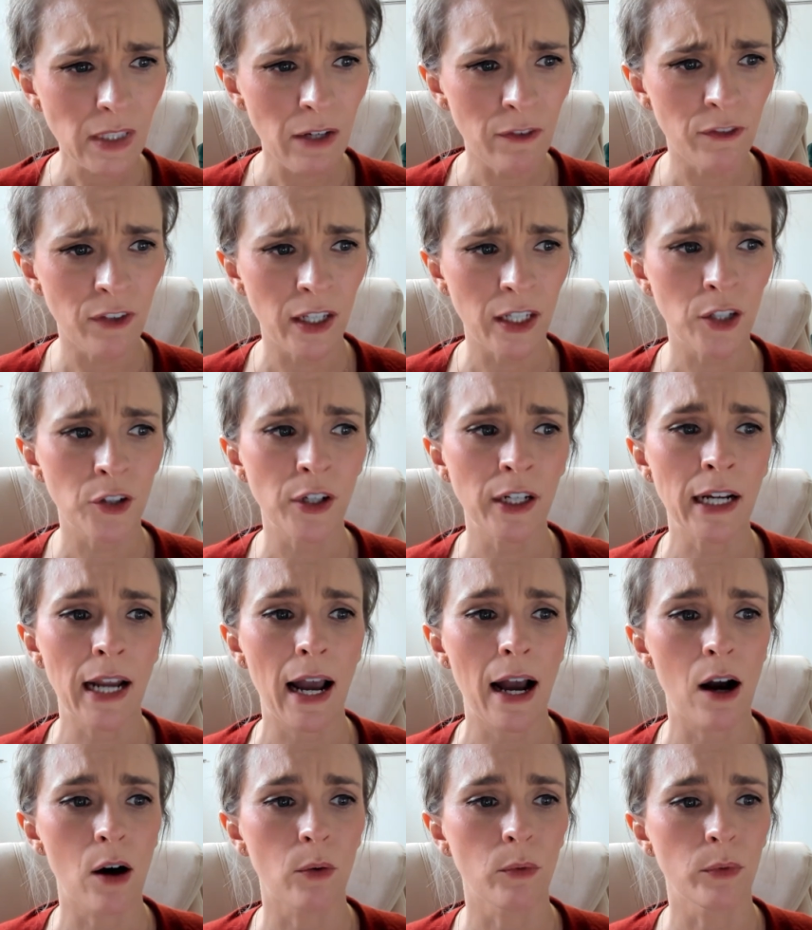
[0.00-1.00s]
figuring
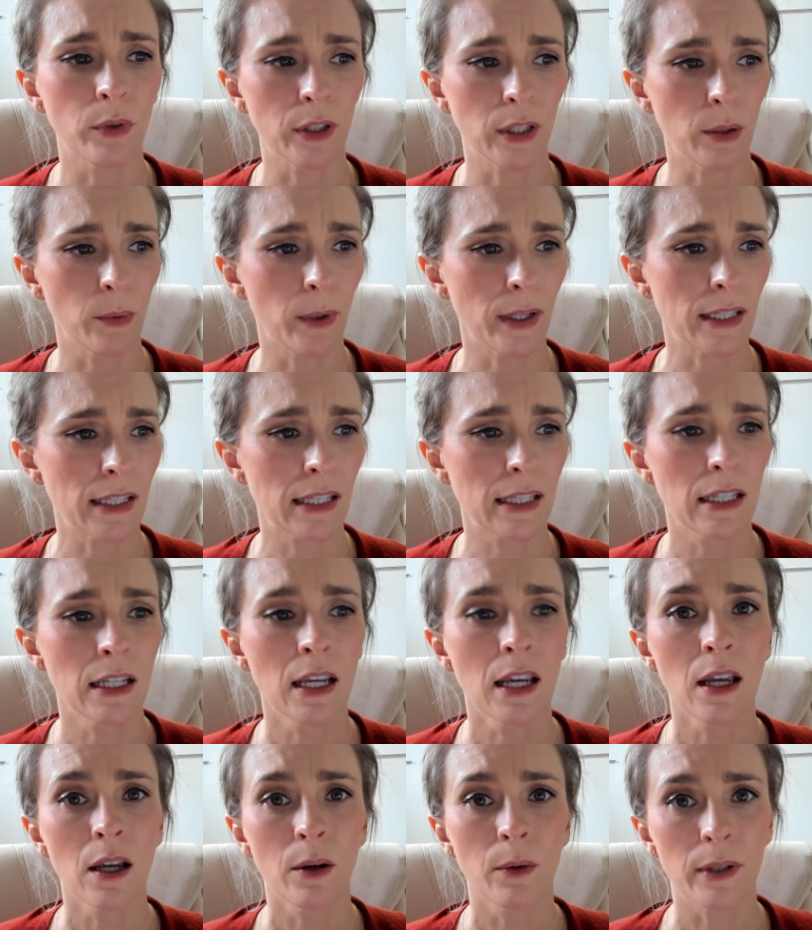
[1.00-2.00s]
out really what's
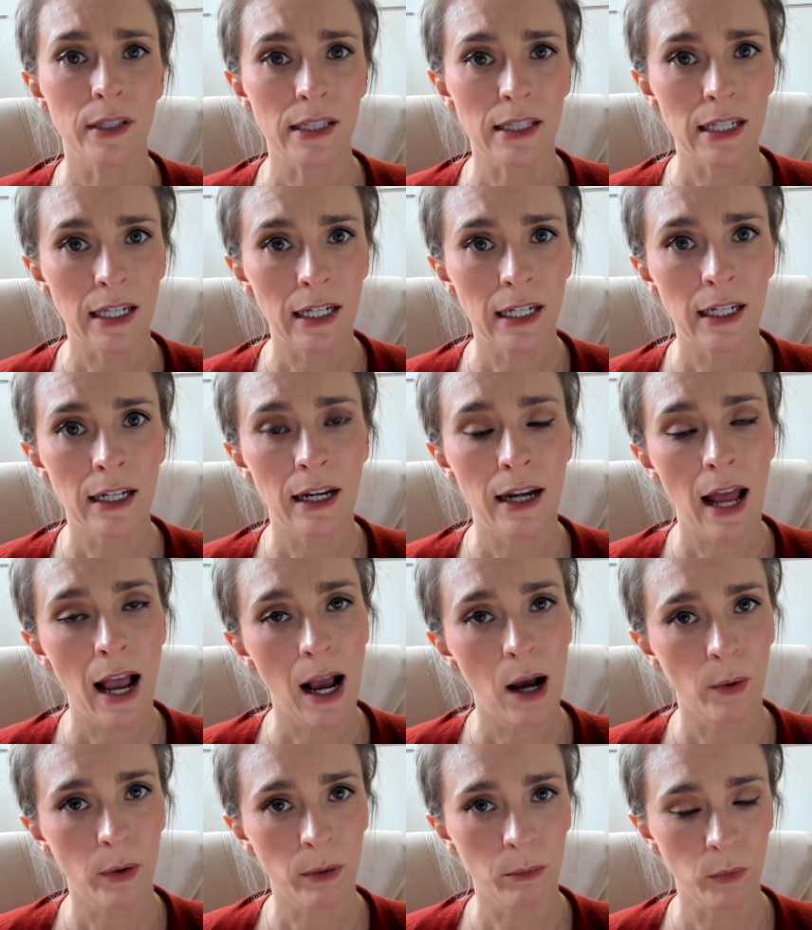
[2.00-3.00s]
needed and
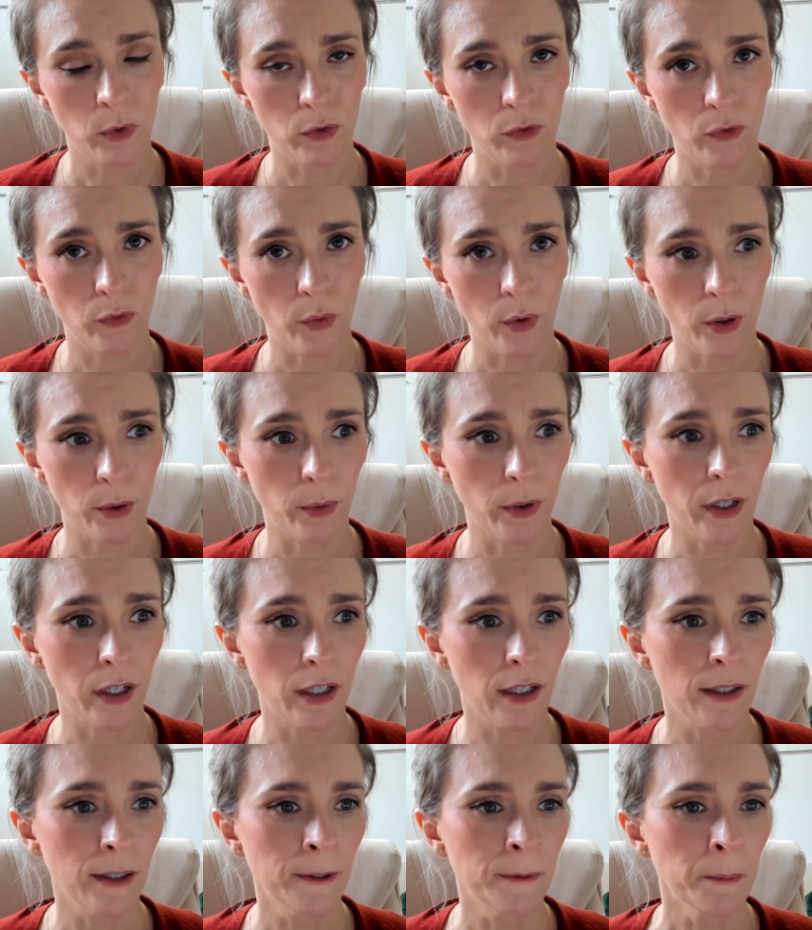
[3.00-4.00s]
how we move forward.